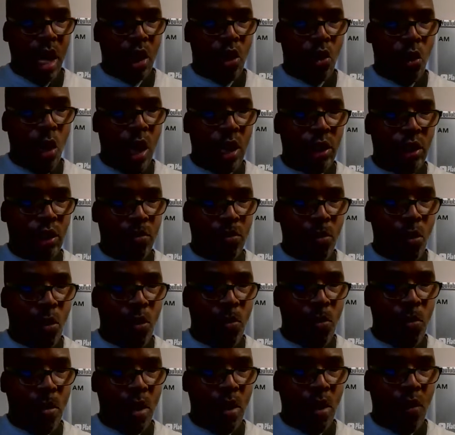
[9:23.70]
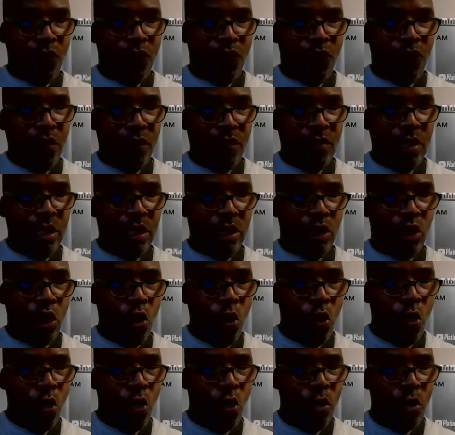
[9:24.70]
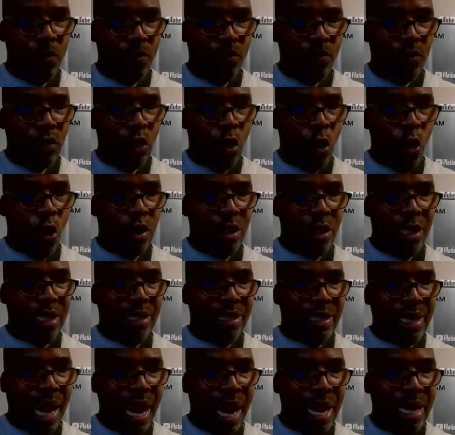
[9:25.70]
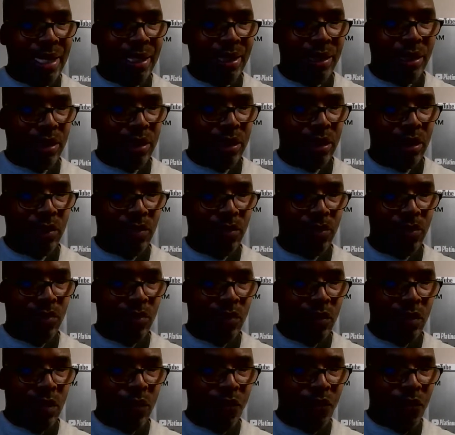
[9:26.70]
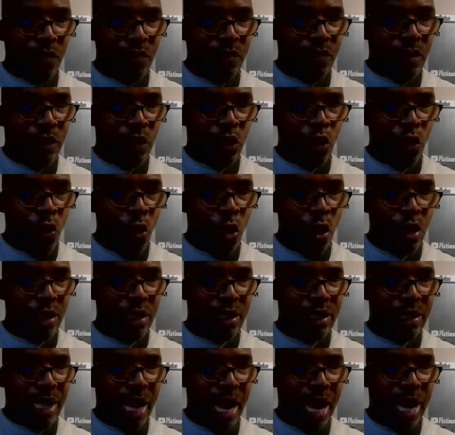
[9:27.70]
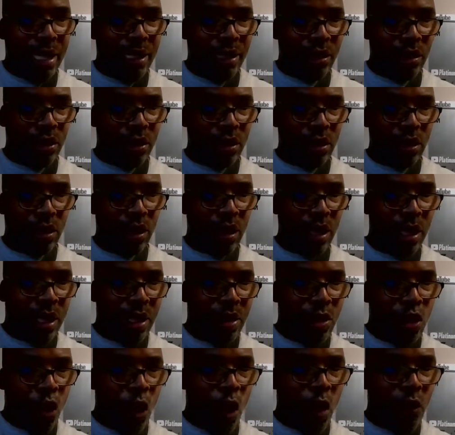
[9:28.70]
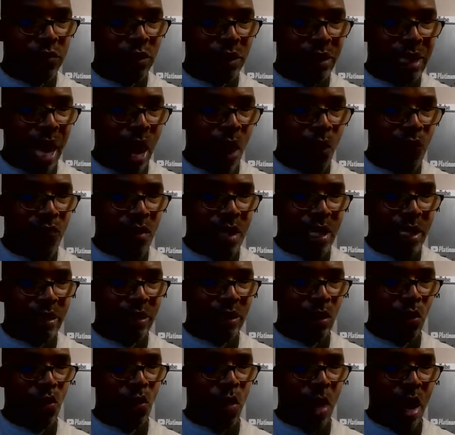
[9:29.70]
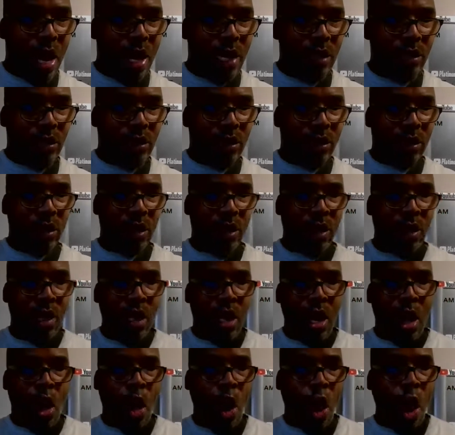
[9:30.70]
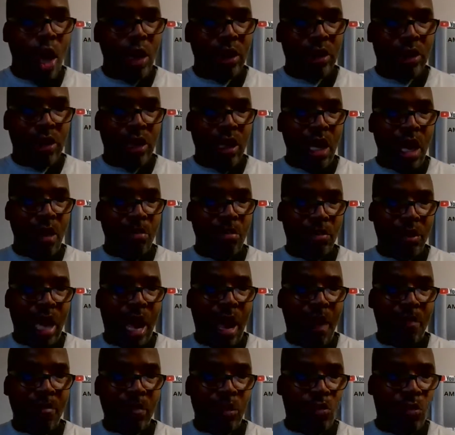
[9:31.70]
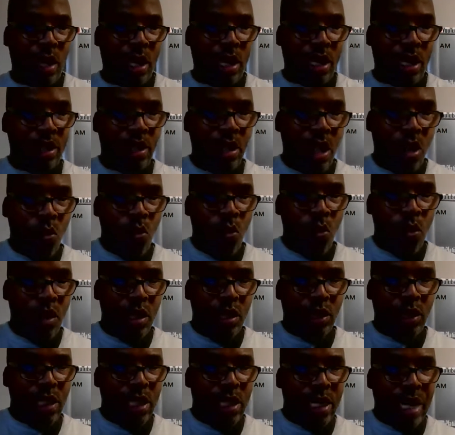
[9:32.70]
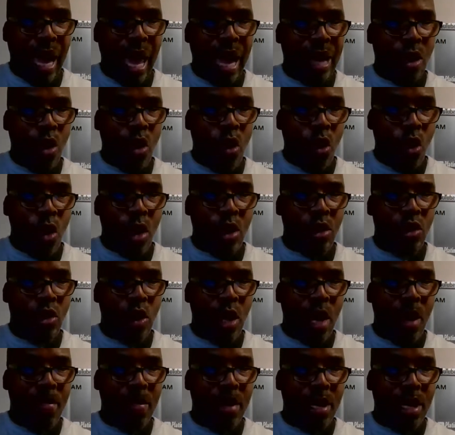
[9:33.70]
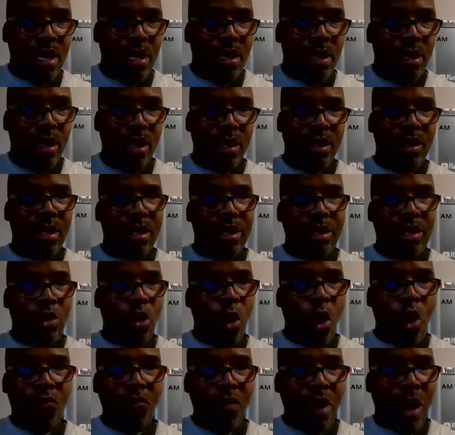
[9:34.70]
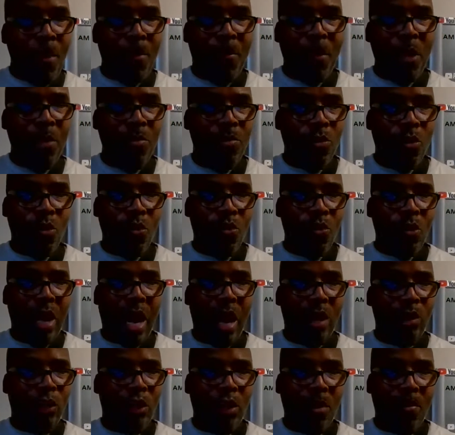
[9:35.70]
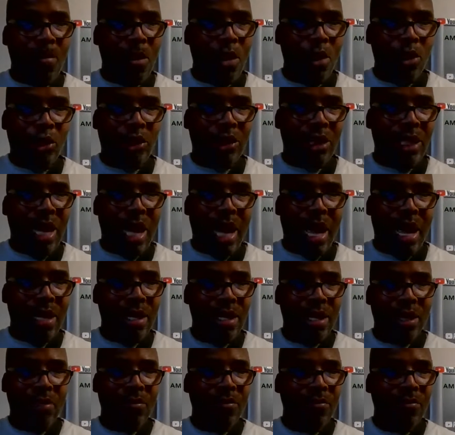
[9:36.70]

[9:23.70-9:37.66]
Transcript: questionable 52 on the dice, 52 on the dice, north, south, east, and west, hearts, club, diamonds, spades. What has he got on? You know what I mean? Go around people without your merch line,